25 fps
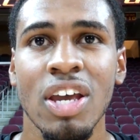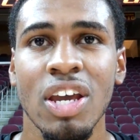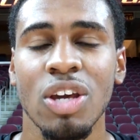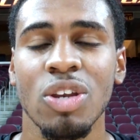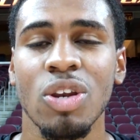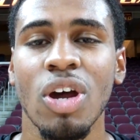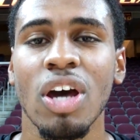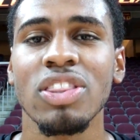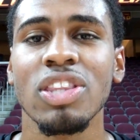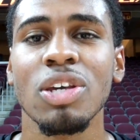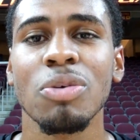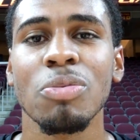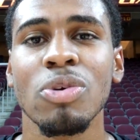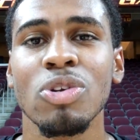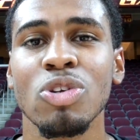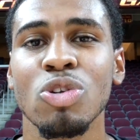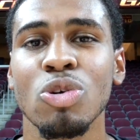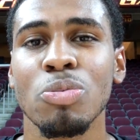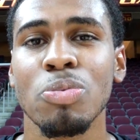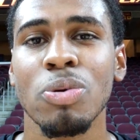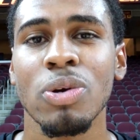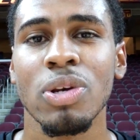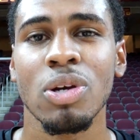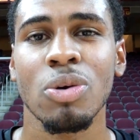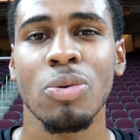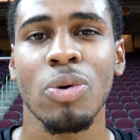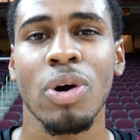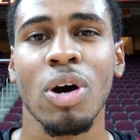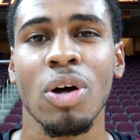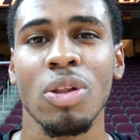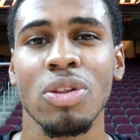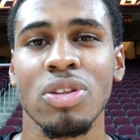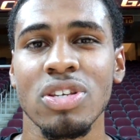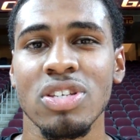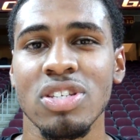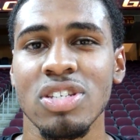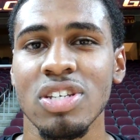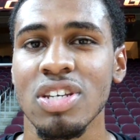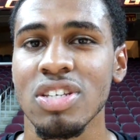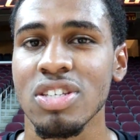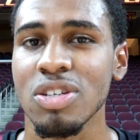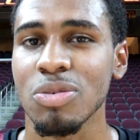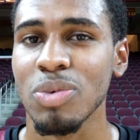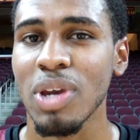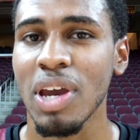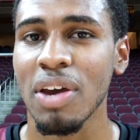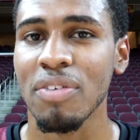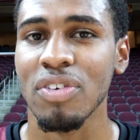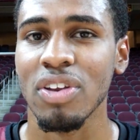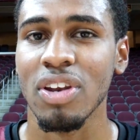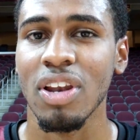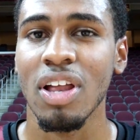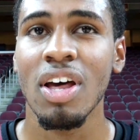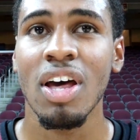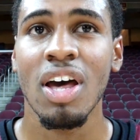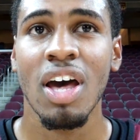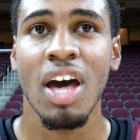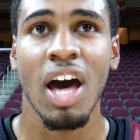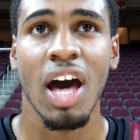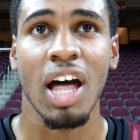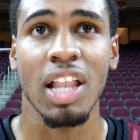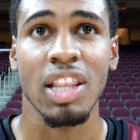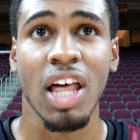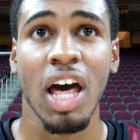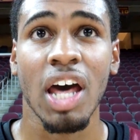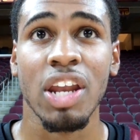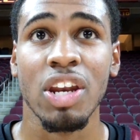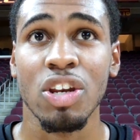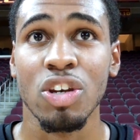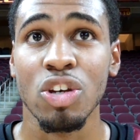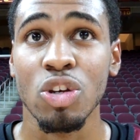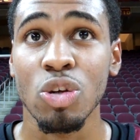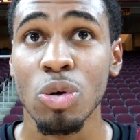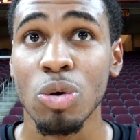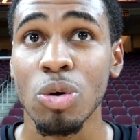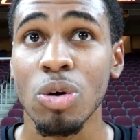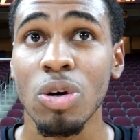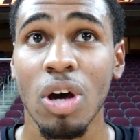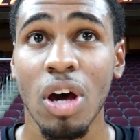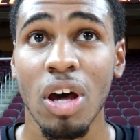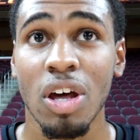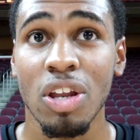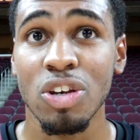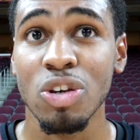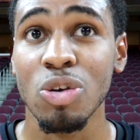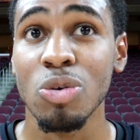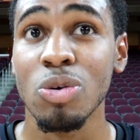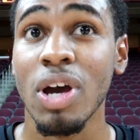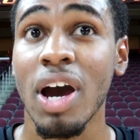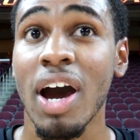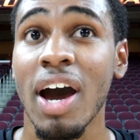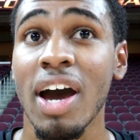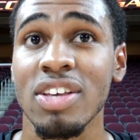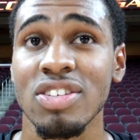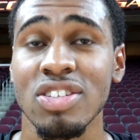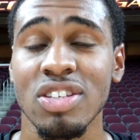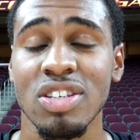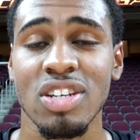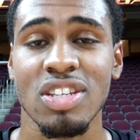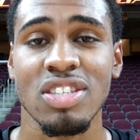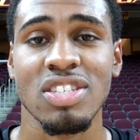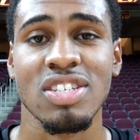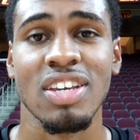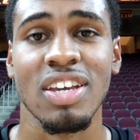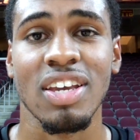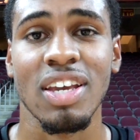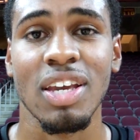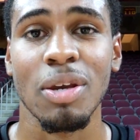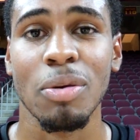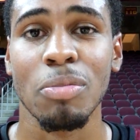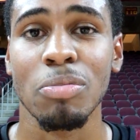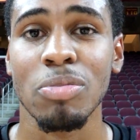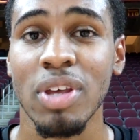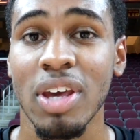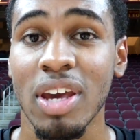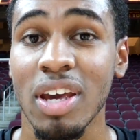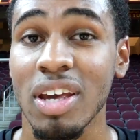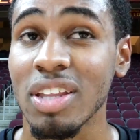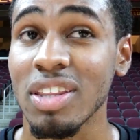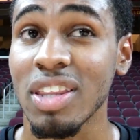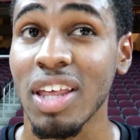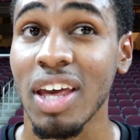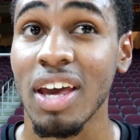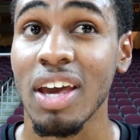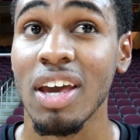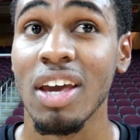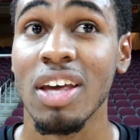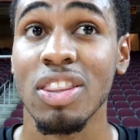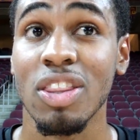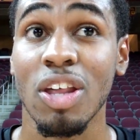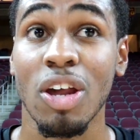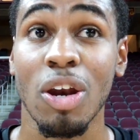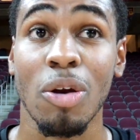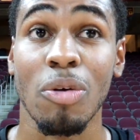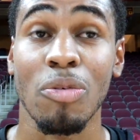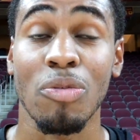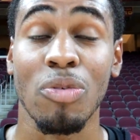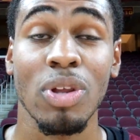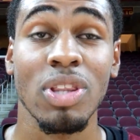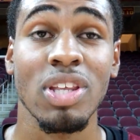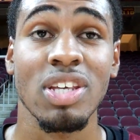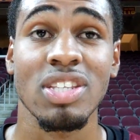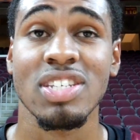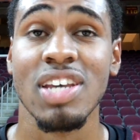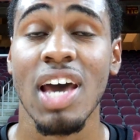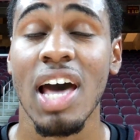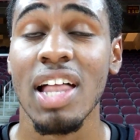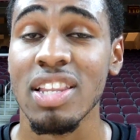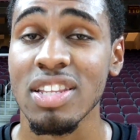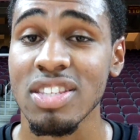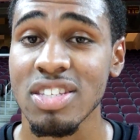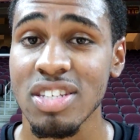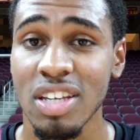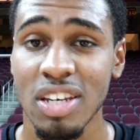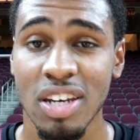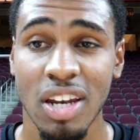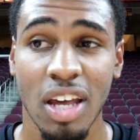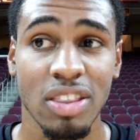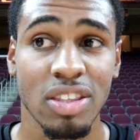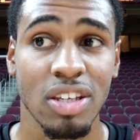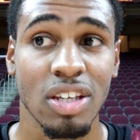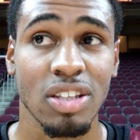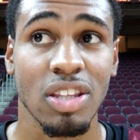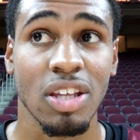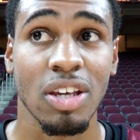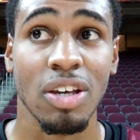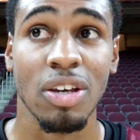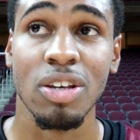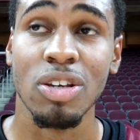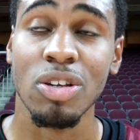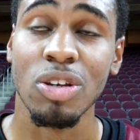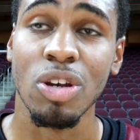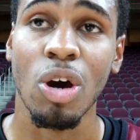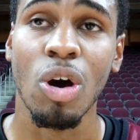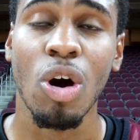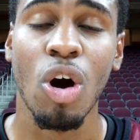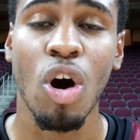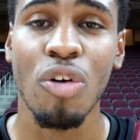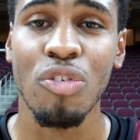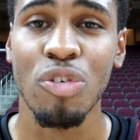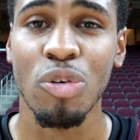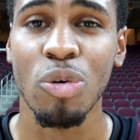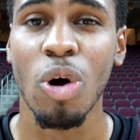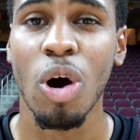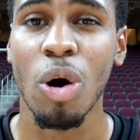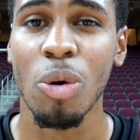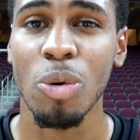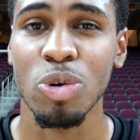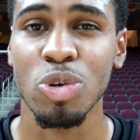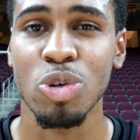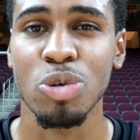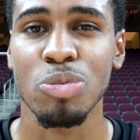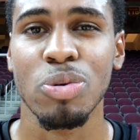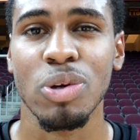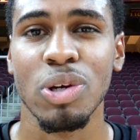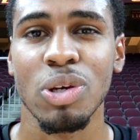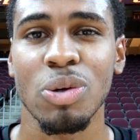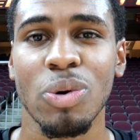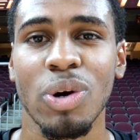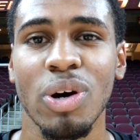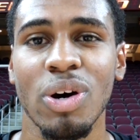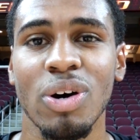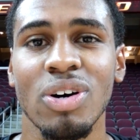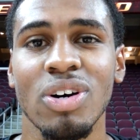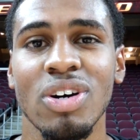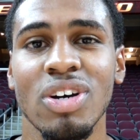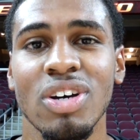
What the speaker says: you know, I think we're doing pretty well this season. We have a lot of new guys on the team that are really talented, and I think that, you know, overall we'll do pretty well.